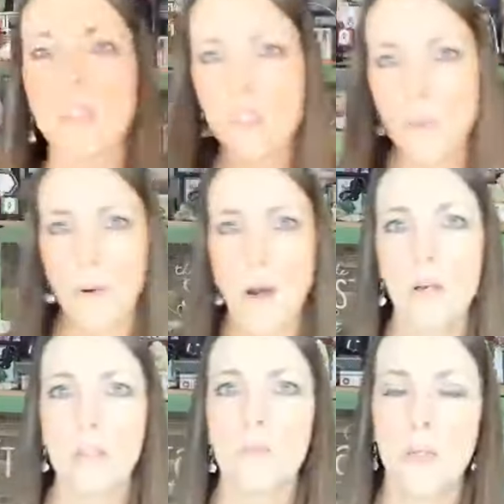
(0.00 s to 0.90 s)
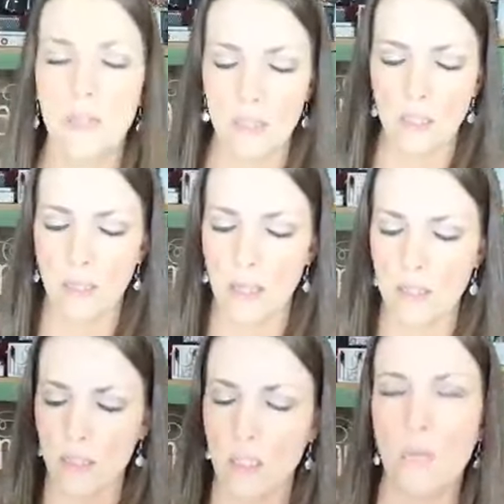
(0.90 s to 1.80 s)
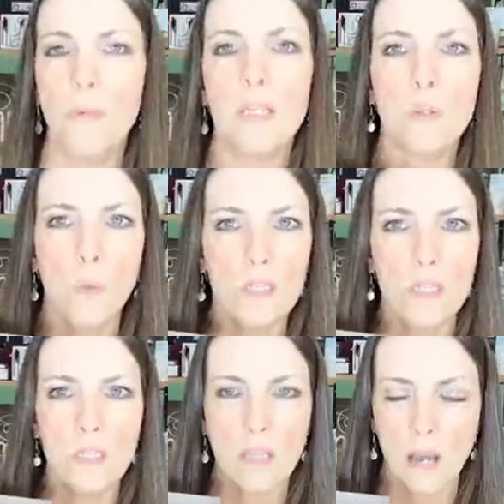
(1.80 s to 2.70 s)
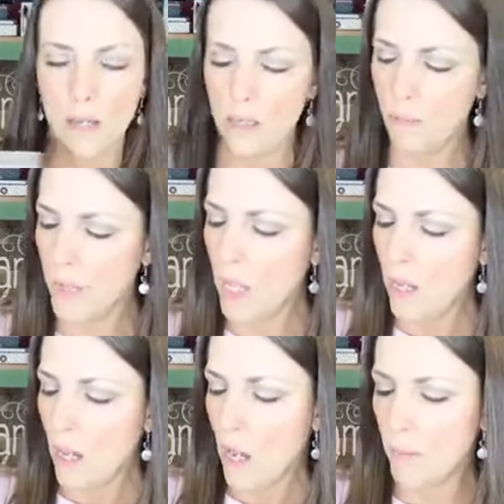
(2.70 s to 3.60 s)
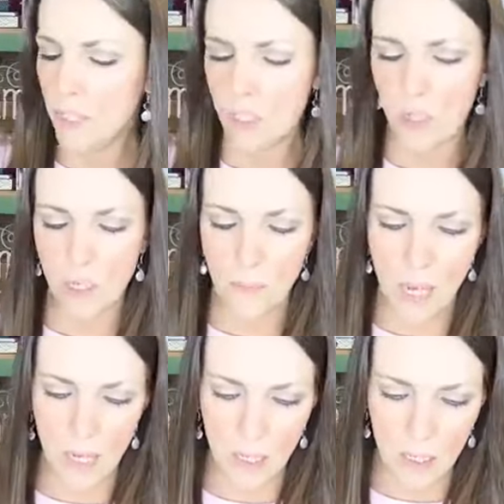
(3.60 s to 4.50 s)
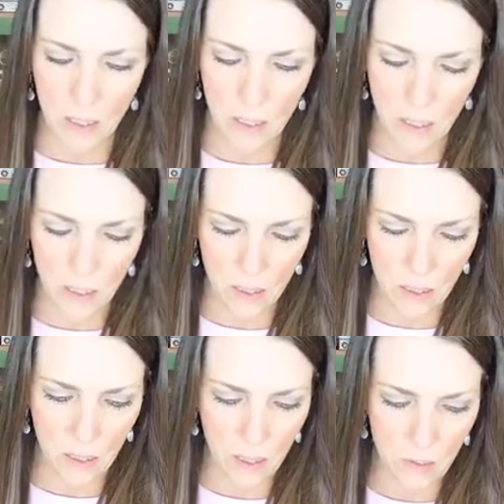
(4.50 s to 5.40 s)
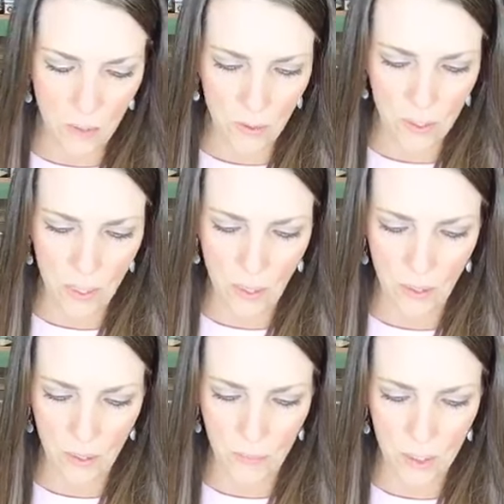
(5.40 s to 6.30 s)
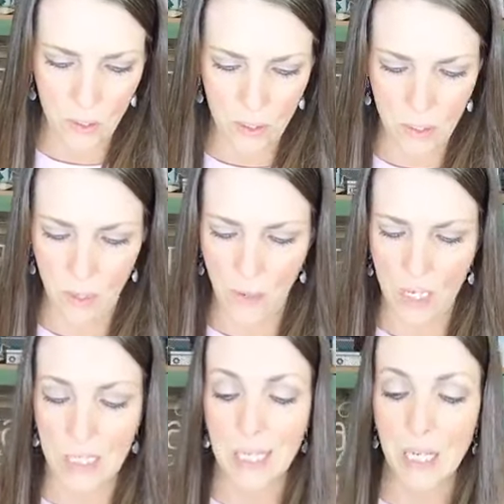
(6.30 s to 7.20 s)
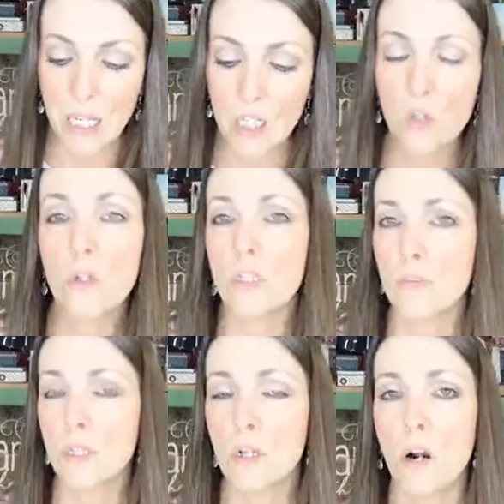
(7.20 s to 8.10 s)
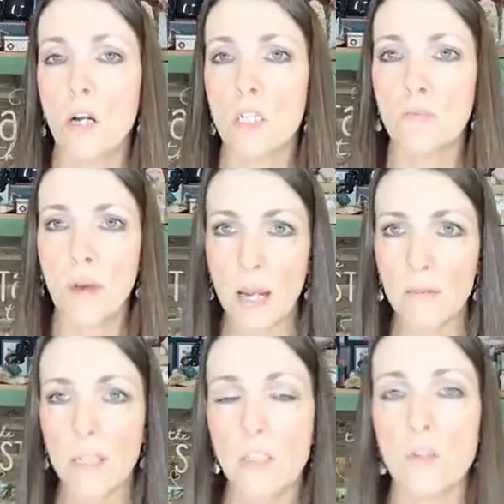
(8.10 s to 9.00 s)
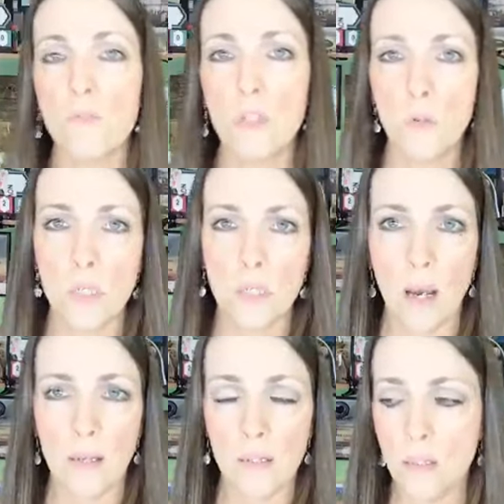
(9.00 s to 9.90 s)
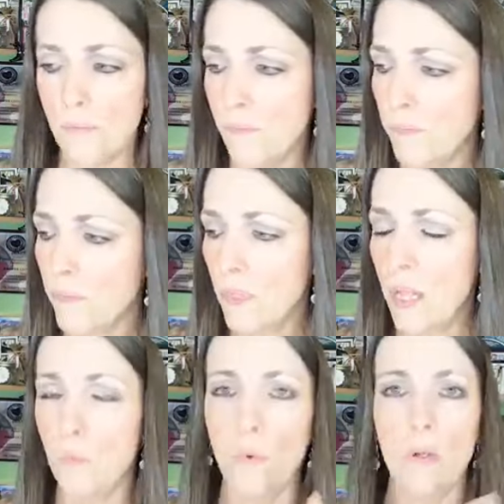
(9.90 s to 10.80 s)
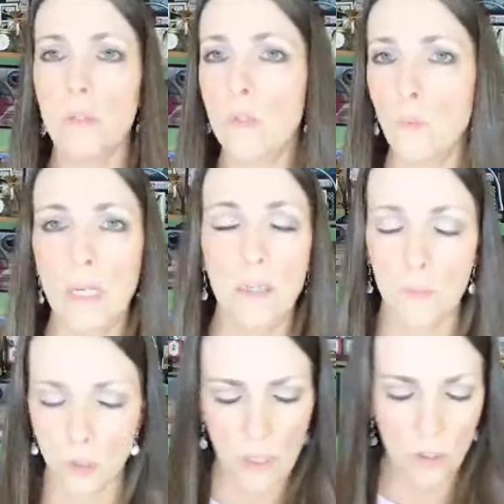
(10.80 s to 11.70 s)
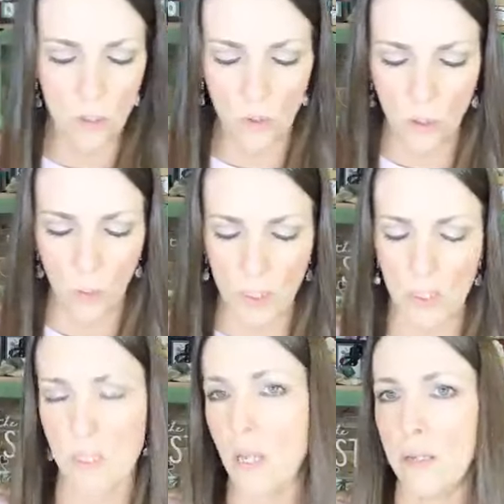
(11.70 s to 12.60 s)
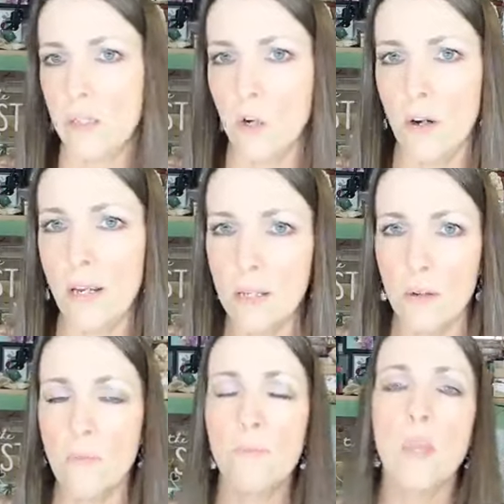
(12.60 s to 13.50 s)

is the box, but they say that's a sneak peek to what's inside. It's going to make, I wrote it down, I got to make sure I say it right, 10 Christmas cards, 5 each of 2 designs. And we demonstrators don't know what the designs are either.